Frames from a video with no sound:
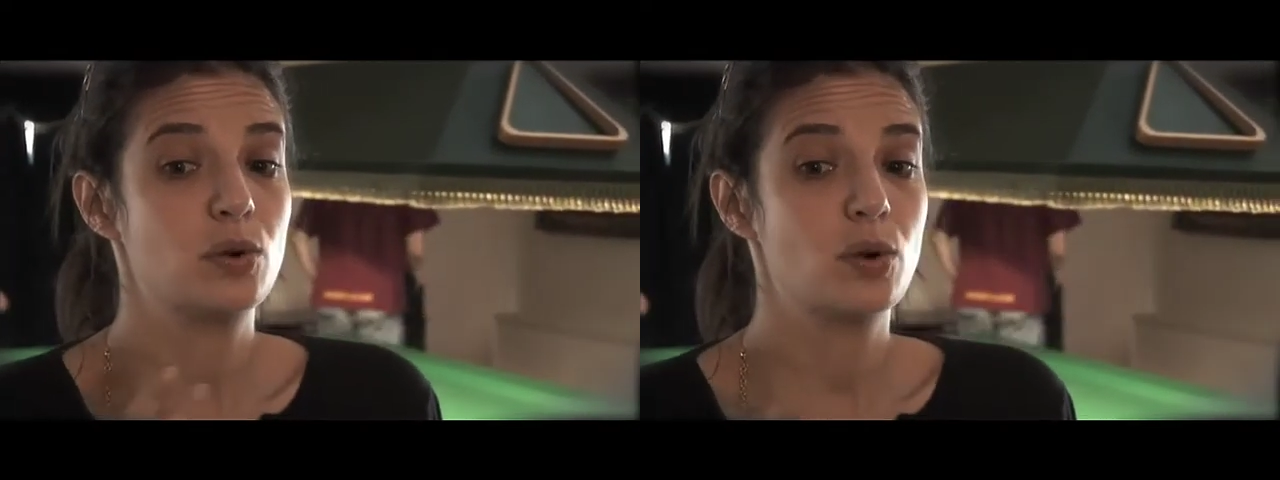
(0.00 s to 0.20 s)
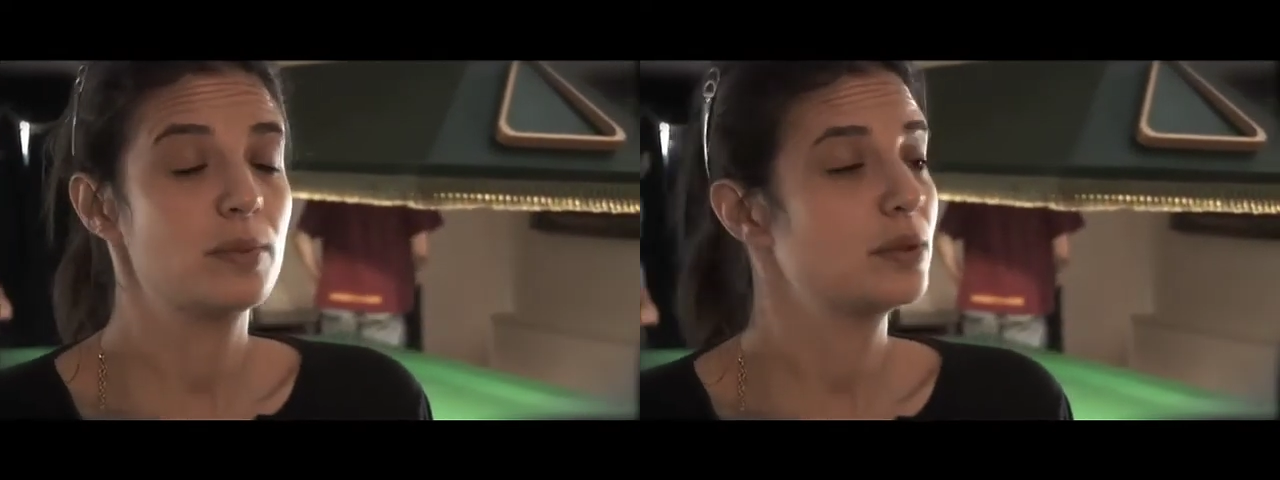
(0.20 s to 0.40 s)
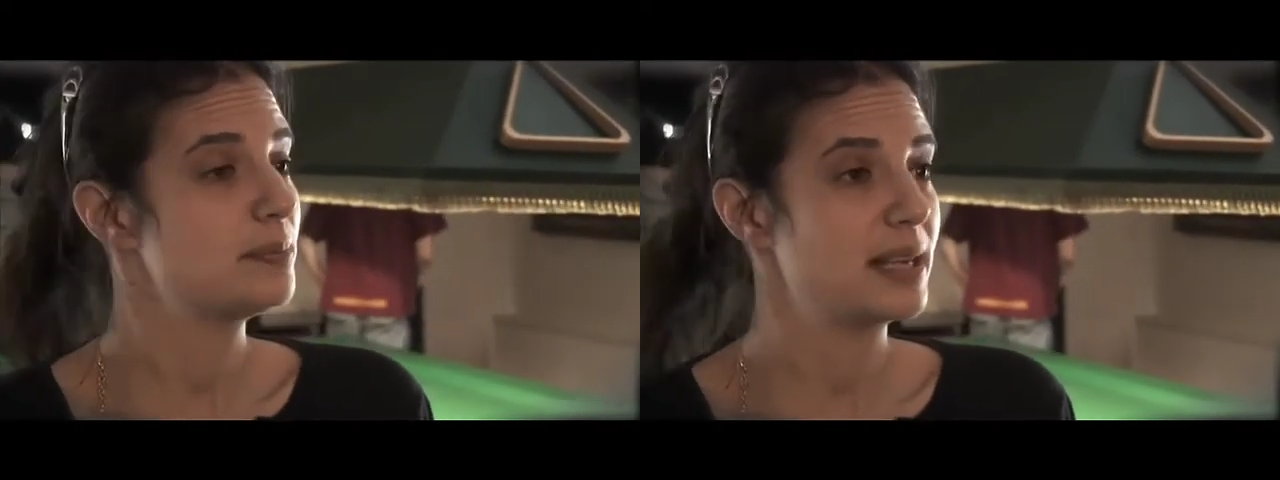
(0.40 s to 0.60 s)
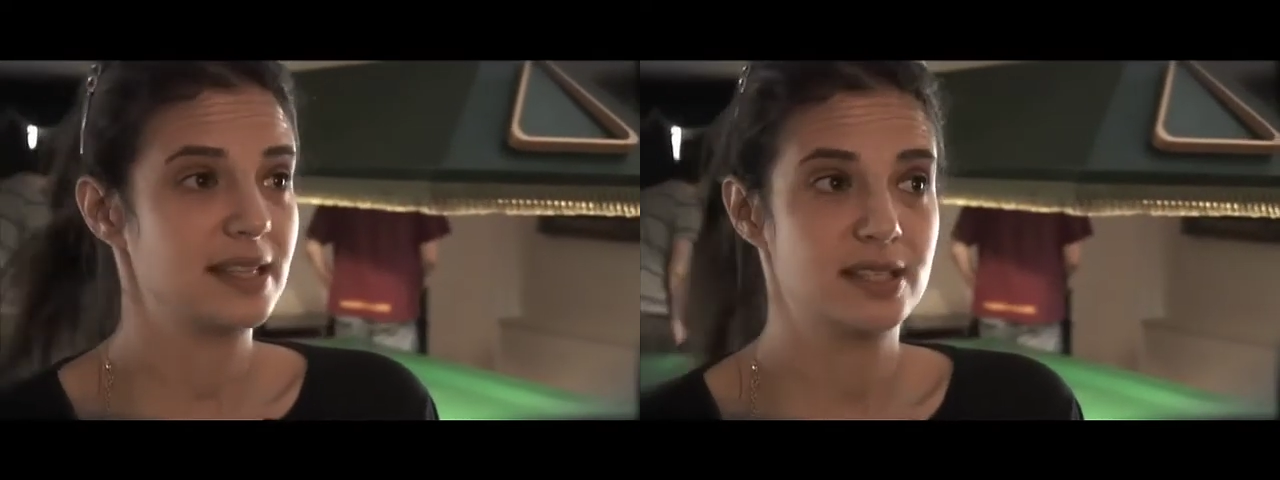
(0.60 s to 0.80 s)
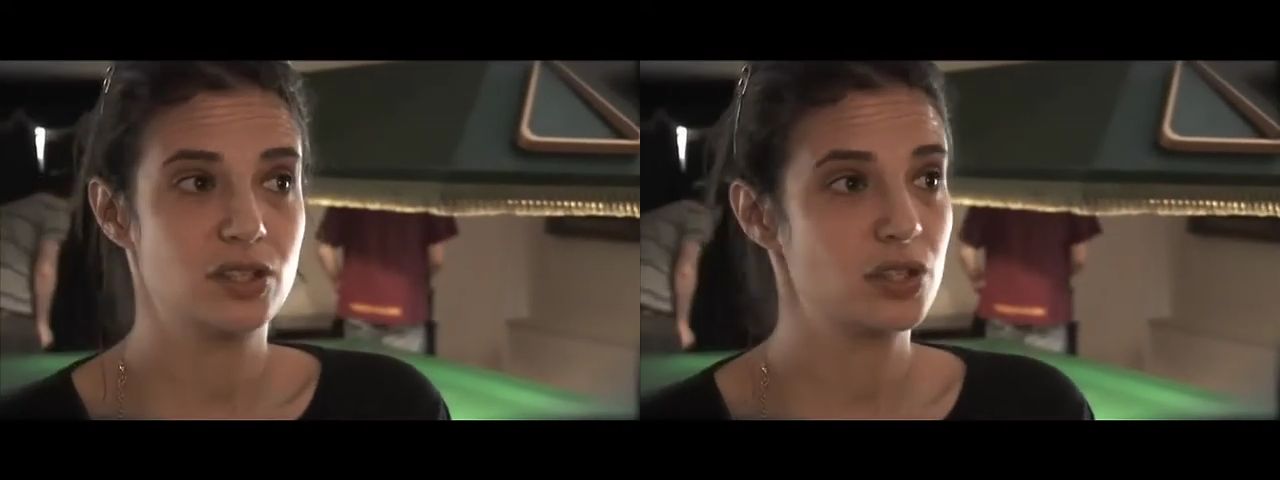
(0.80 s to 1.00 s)
normal about the
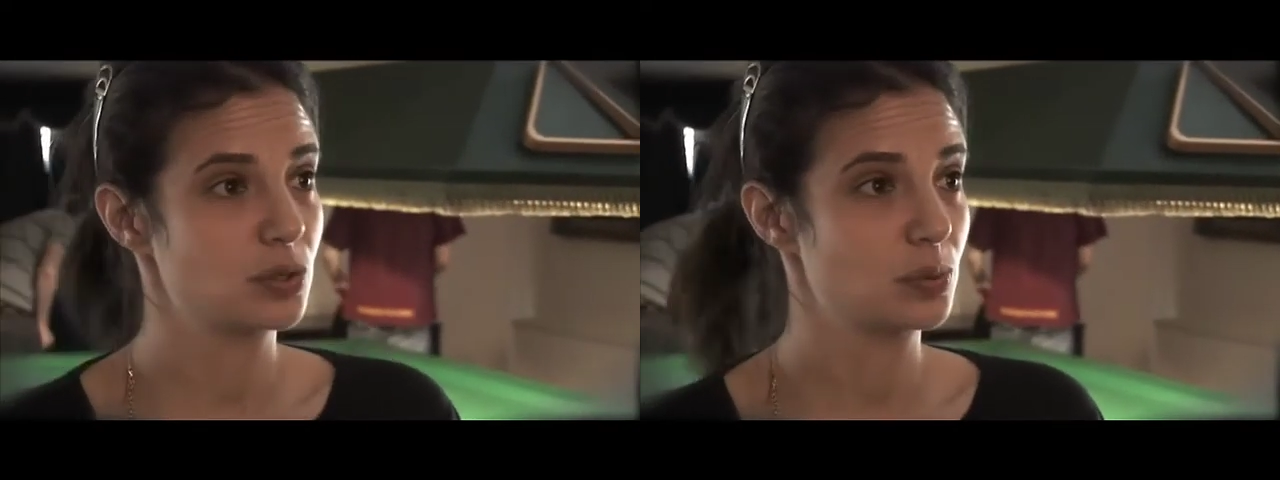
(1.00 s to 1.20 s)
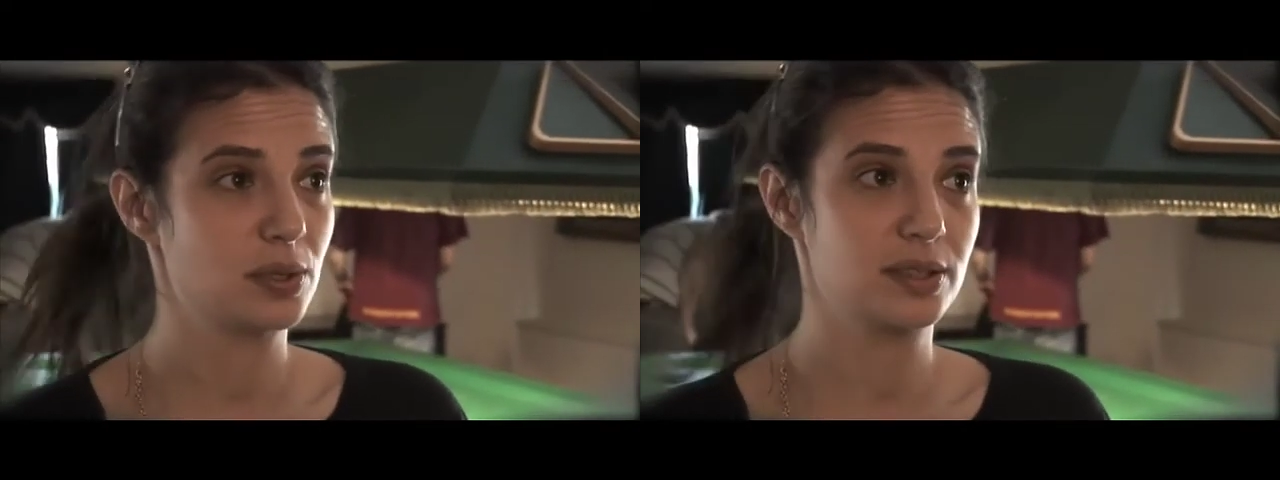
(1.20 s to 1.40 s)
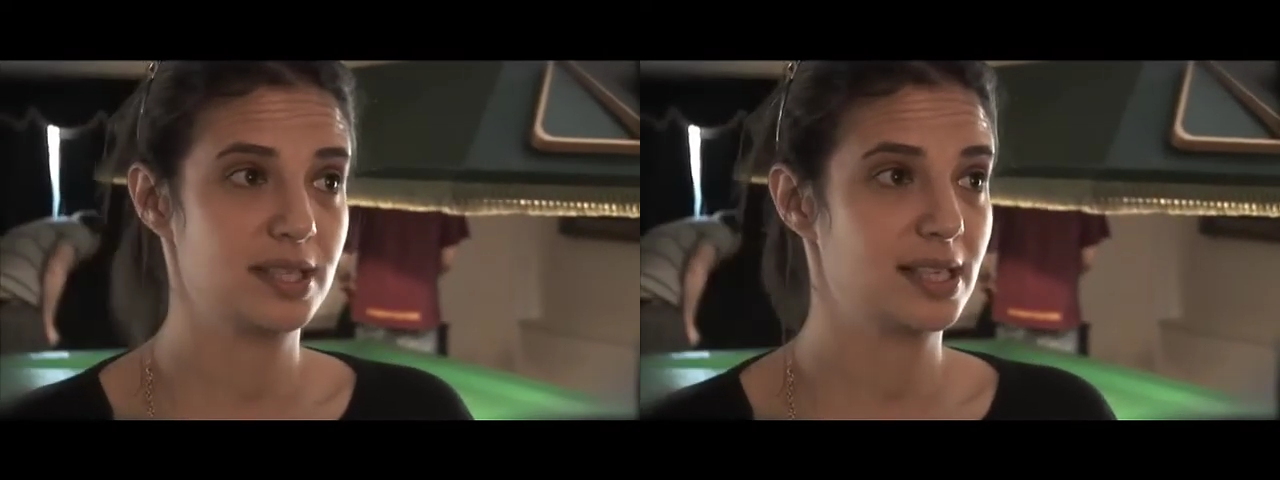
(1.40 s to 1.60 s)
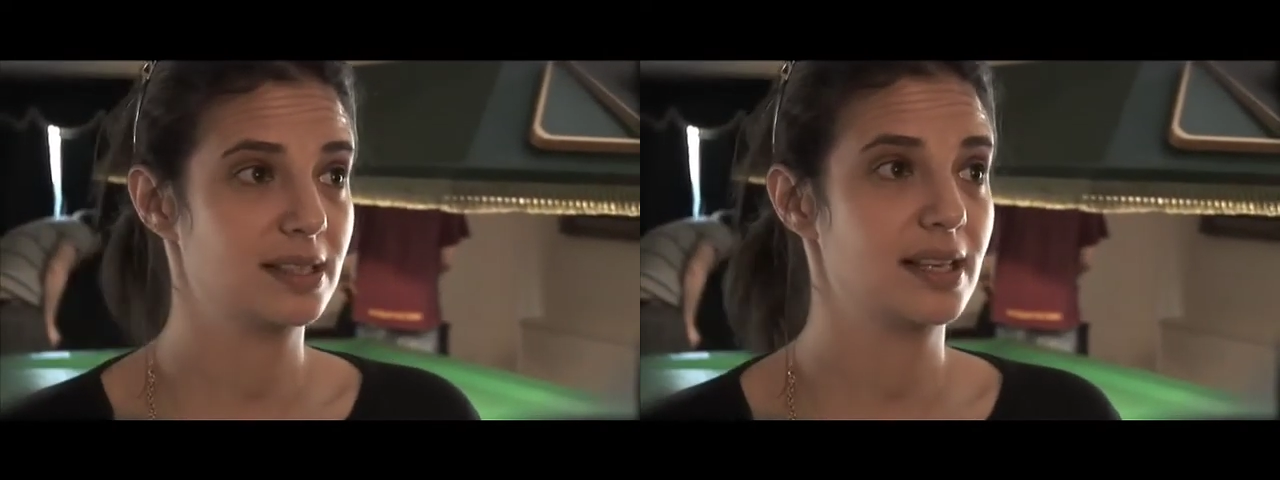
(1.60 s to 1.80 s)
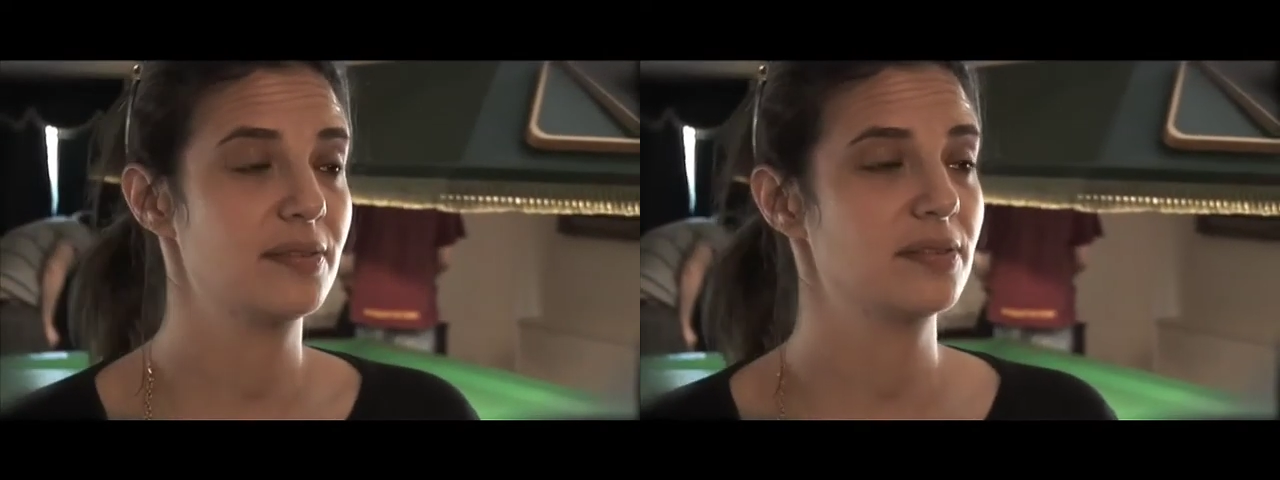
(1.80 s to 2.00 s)
digital world taking a
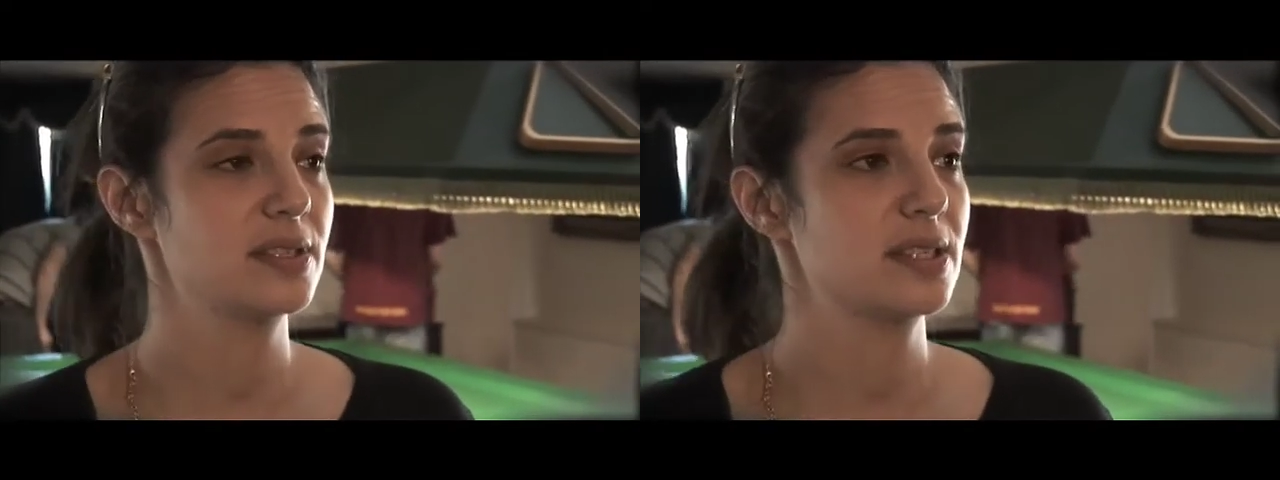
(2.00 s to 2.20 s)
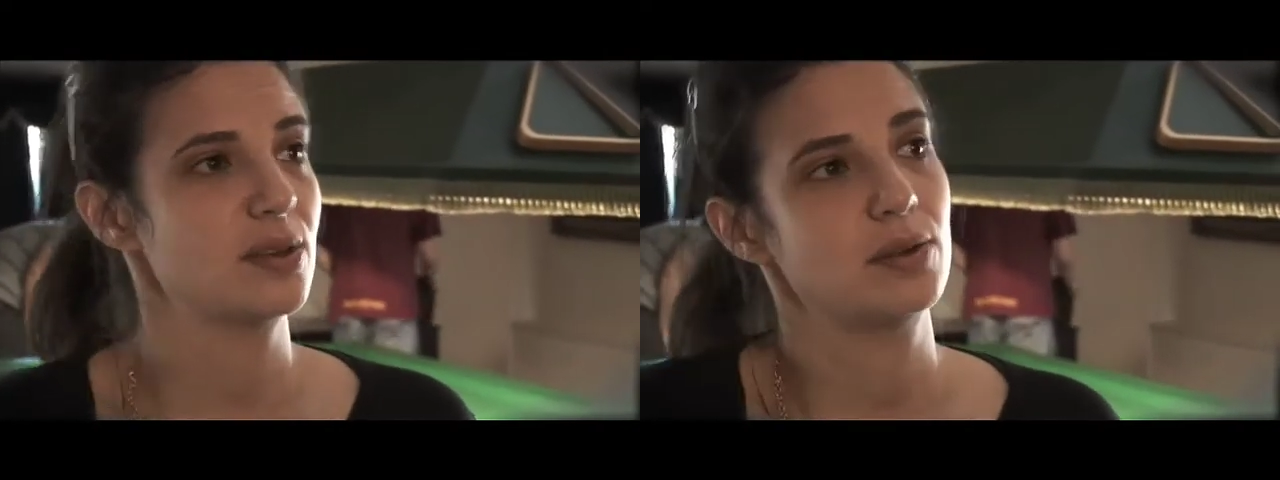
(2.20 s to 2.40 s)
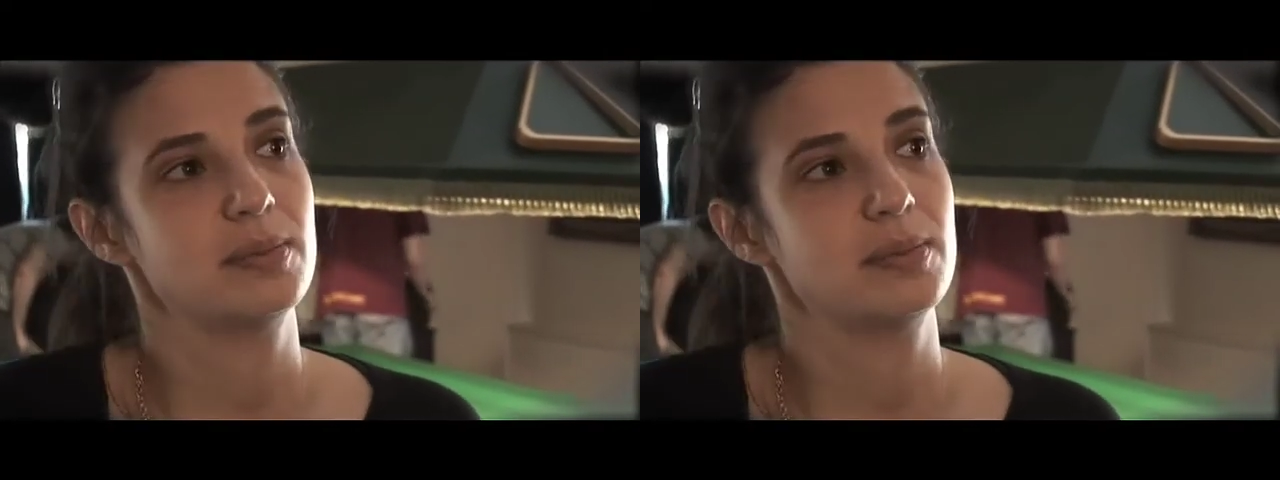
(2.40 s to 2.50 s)
life of its own,